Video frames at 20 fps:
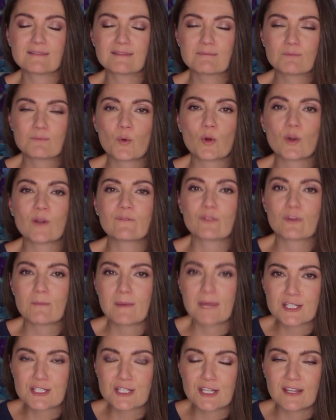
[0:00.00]
more
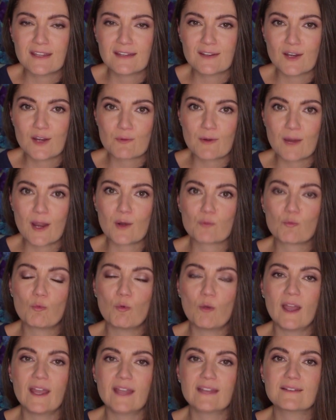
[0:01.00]
information around
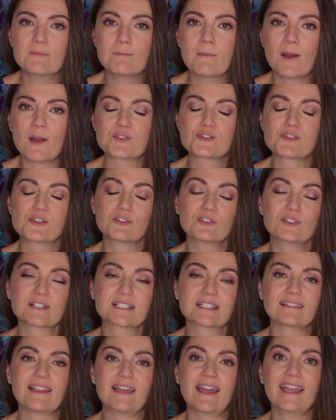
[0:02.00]
what mantra
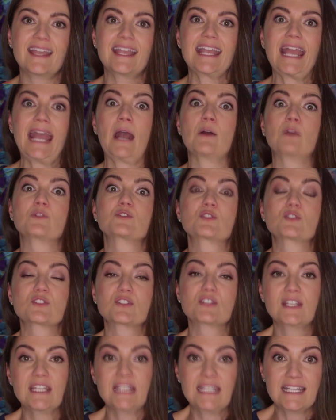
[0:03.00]
looks like out
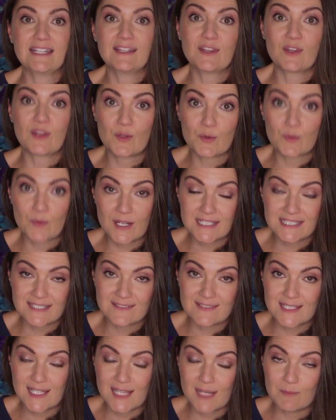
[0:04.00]
in the rest
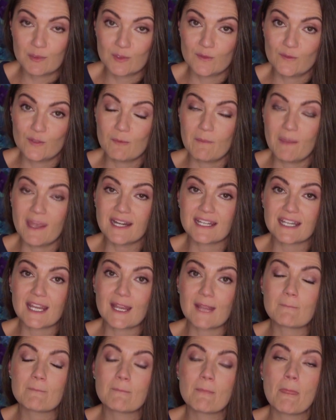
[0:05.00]
of the table of
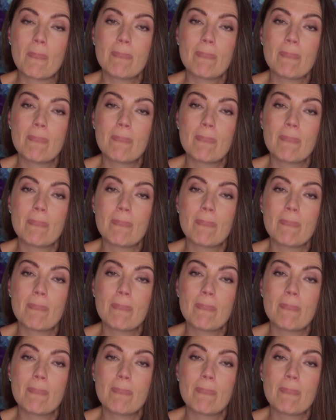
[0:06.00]
humanity.